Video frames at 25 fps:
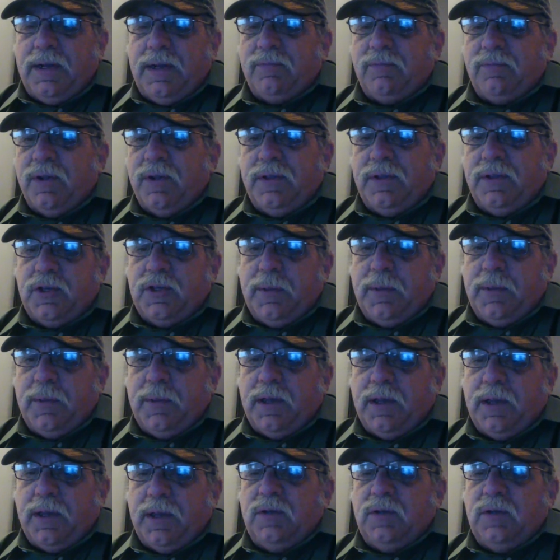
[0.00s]
my drones as
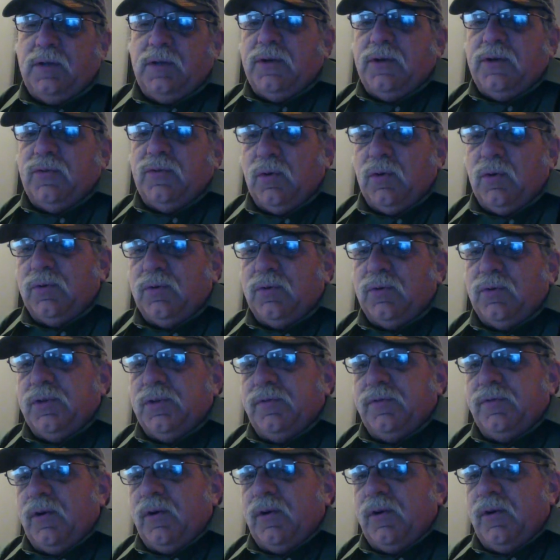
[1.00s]
far as how hot they can
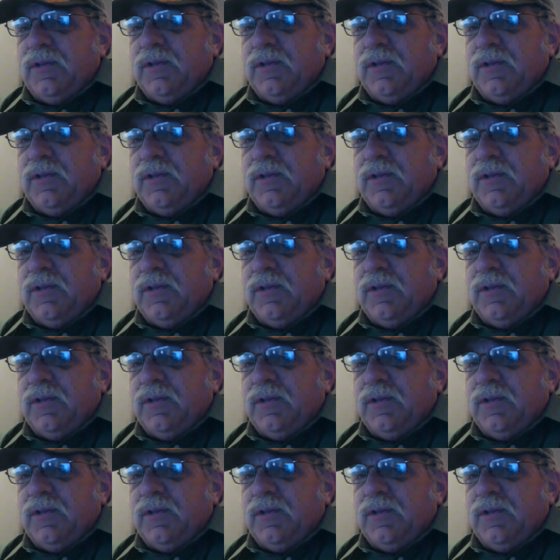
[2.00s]
get,